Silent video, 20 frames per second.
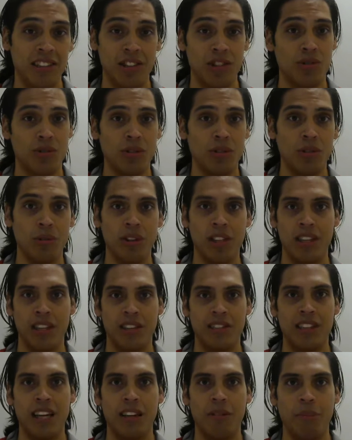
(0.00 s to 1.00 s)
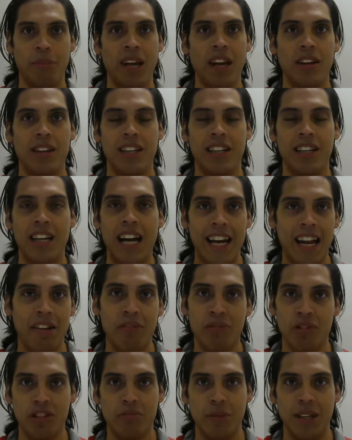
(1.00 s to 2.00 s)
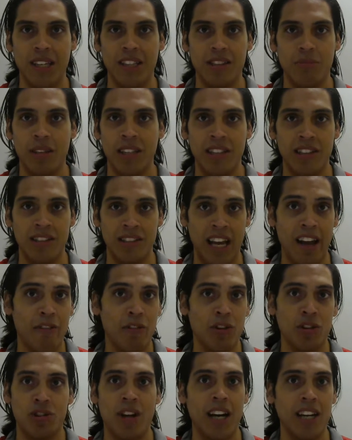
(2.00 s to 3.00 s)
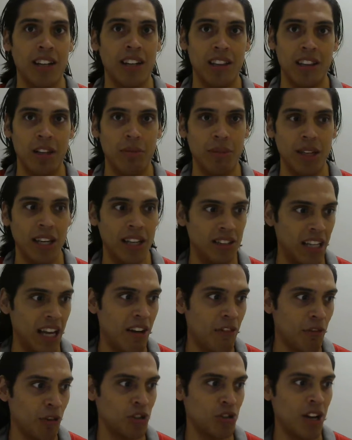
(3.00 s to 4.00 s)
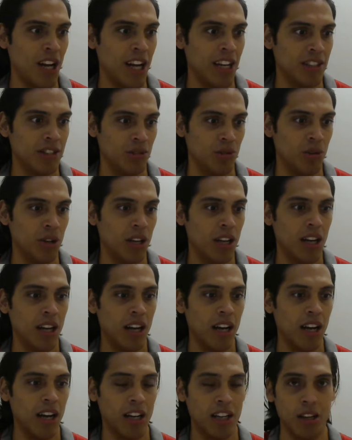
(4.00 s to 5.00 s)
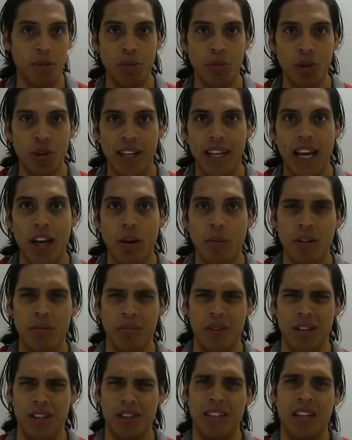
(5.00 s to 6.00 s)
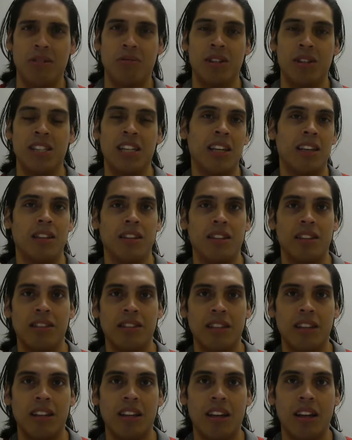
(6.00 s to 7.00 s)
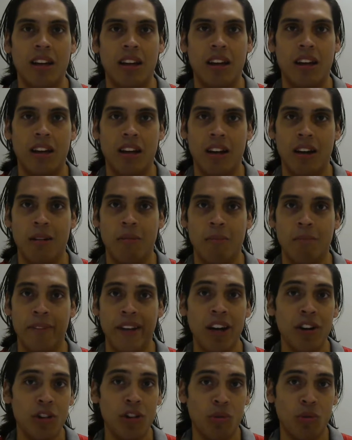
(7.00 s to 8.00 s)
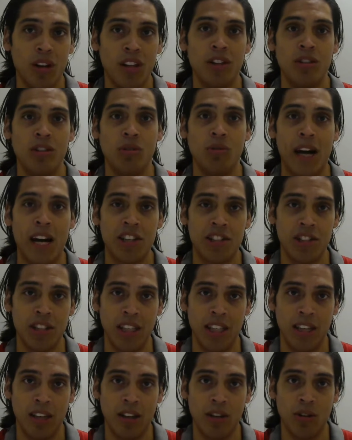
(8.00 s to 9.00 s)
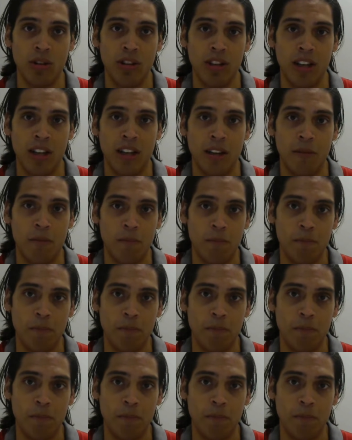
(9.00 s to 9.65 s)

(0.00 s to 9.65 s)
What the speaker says: true, then it's like, man, did God ever speak to me? Is He ever trying to lead me? Is He ever trying to communicate with me? It's like ridiculous. They're the ones who actually killed the